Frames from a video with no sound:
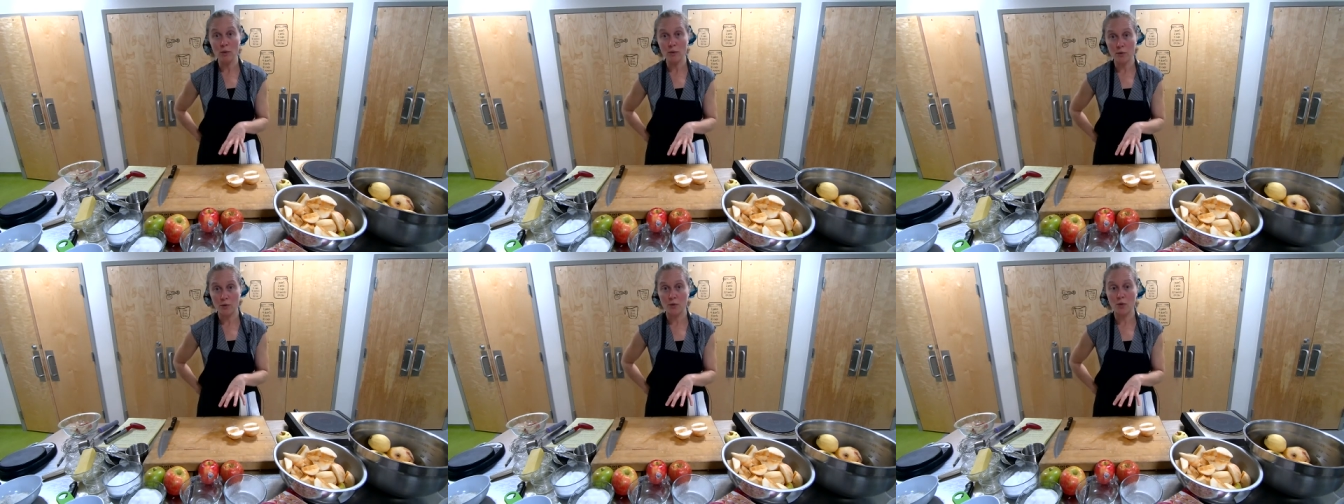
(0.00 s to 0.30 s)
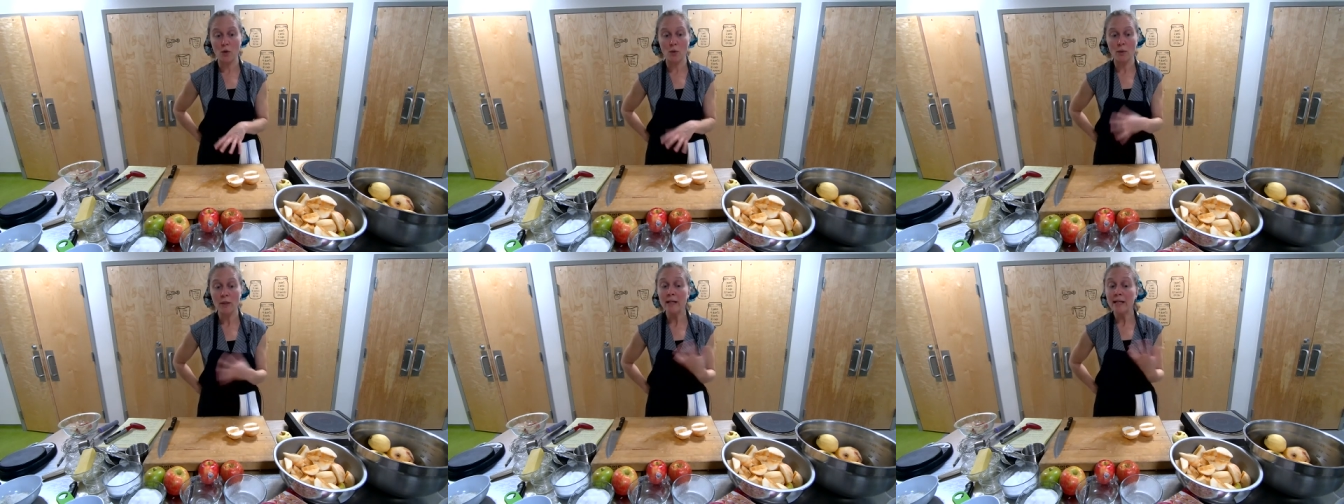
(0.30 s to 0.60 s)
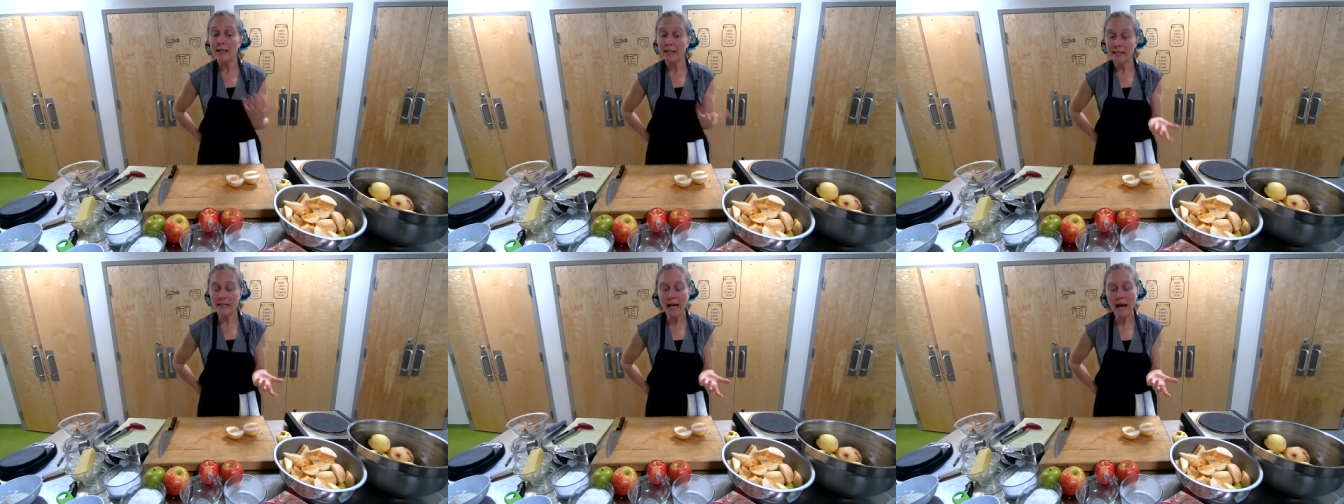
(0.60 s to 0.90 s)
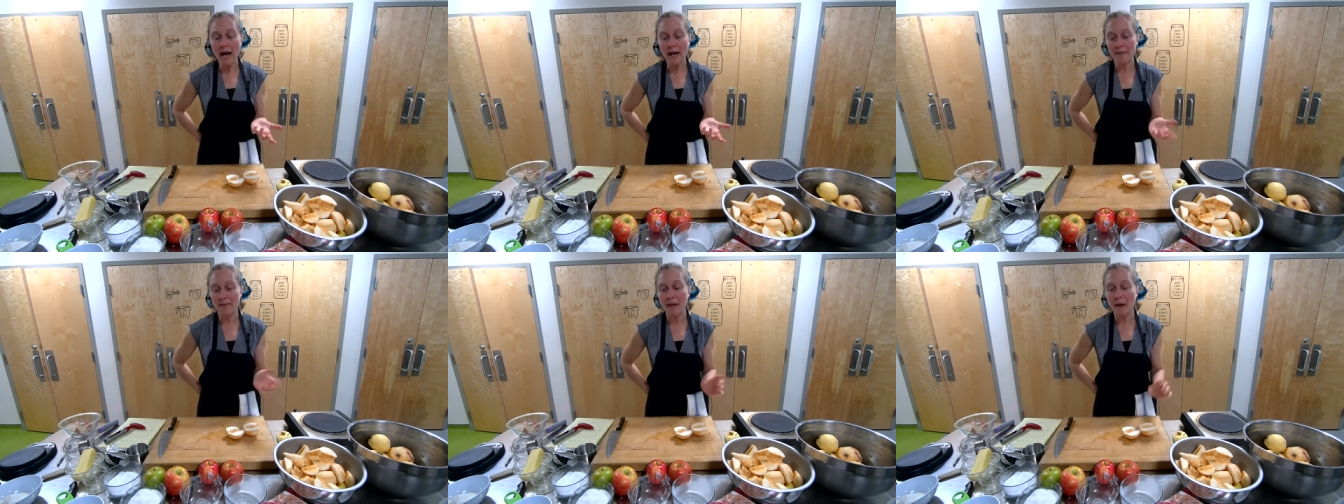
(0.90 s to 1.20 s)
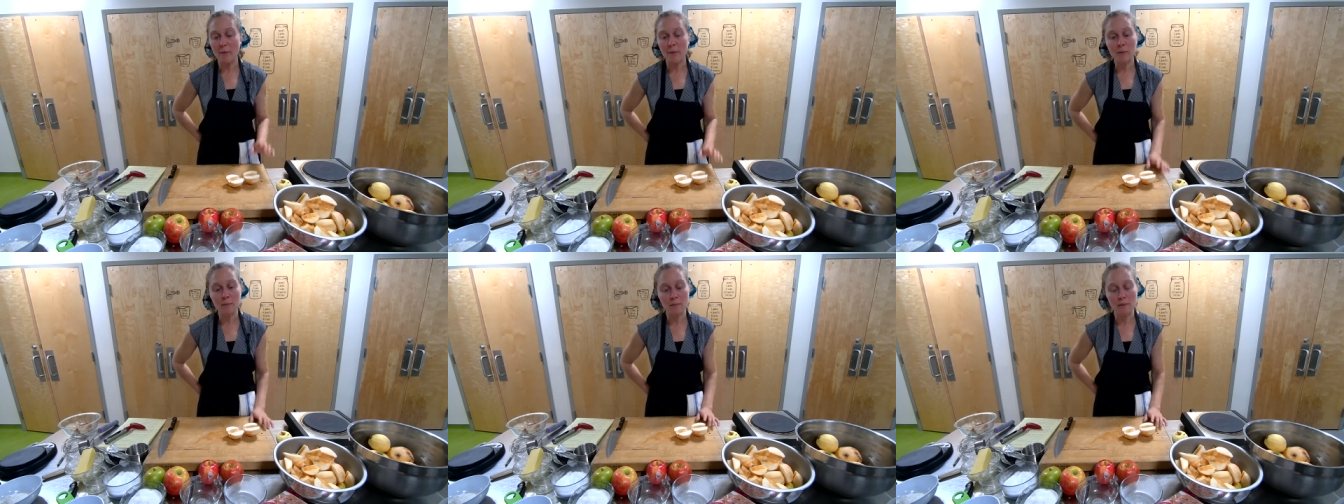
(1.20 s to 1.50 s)
So yeah, that
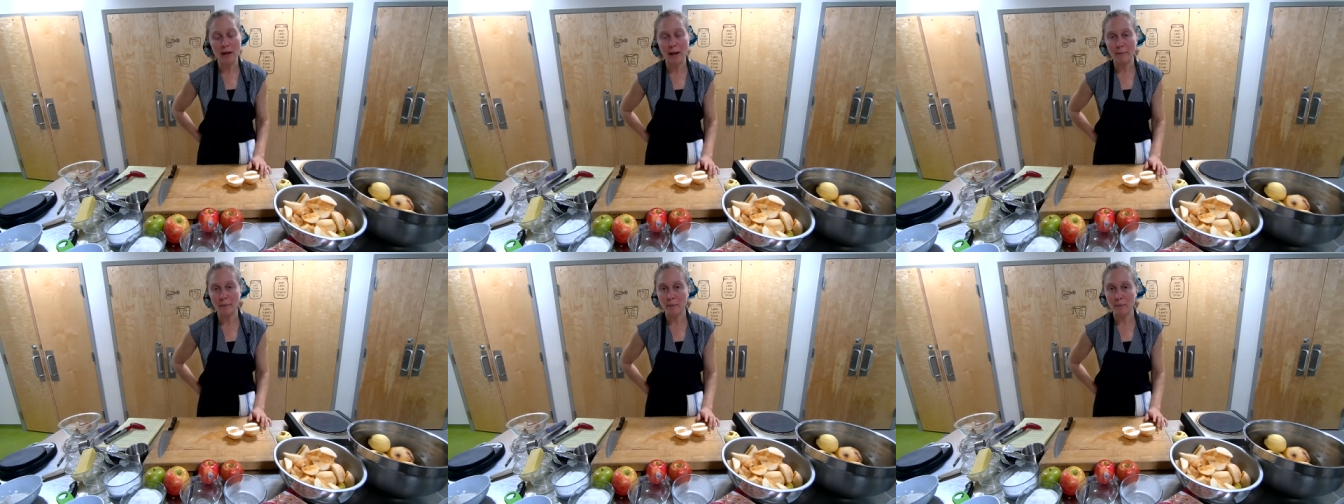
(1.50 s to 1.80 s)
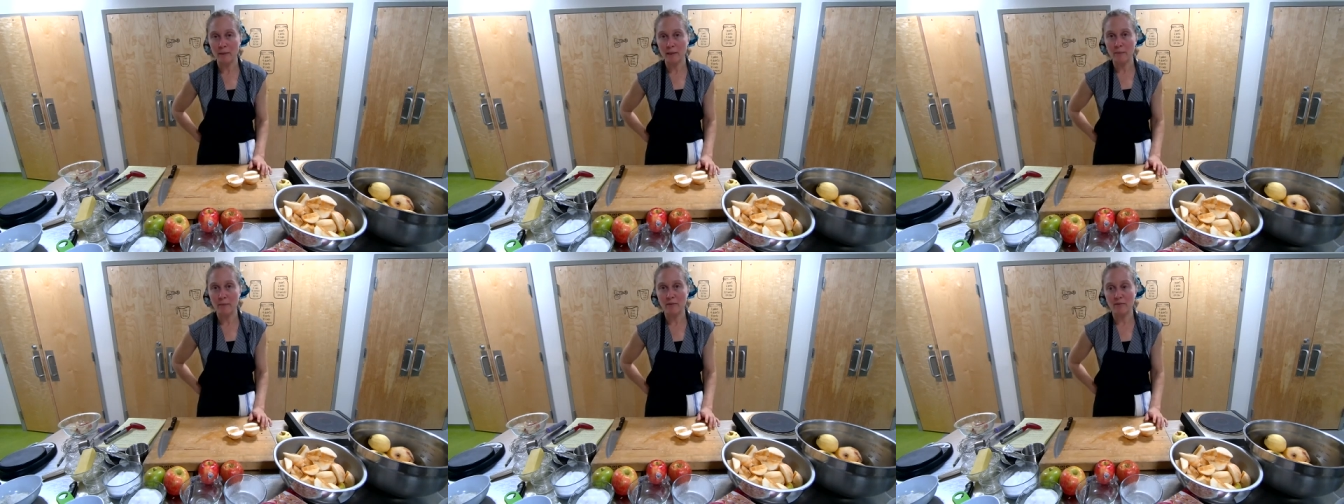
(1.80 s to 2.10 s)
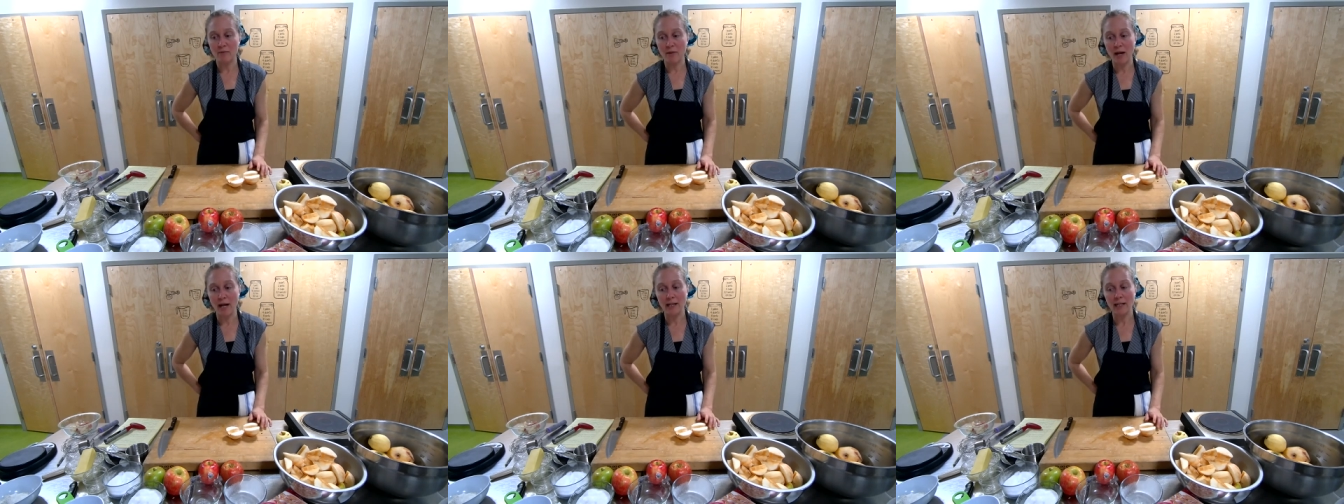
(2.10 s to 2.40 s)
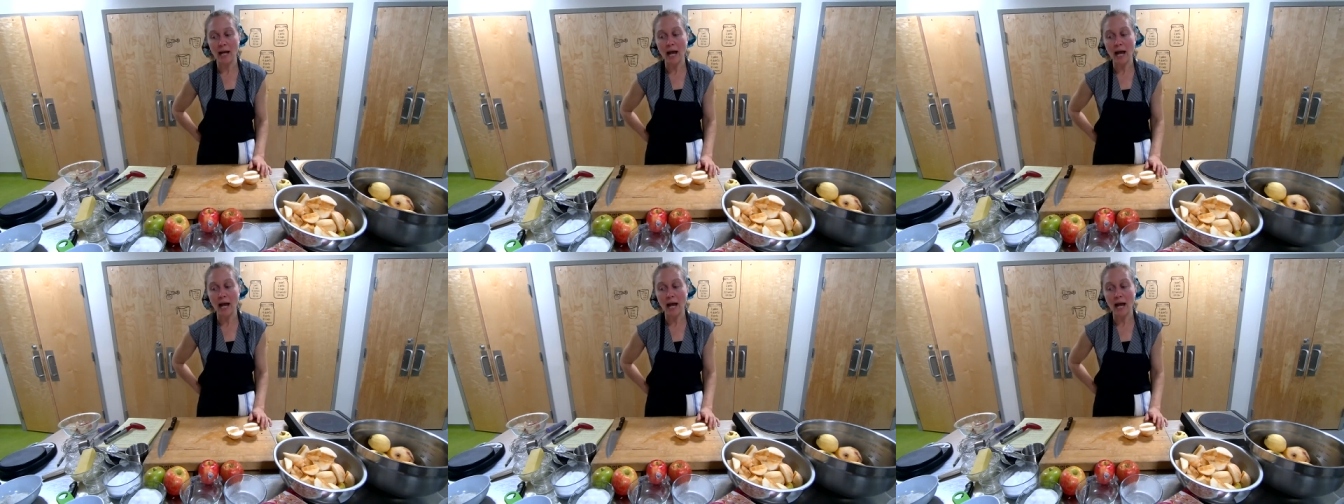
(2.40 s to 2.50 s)
would probably be fine.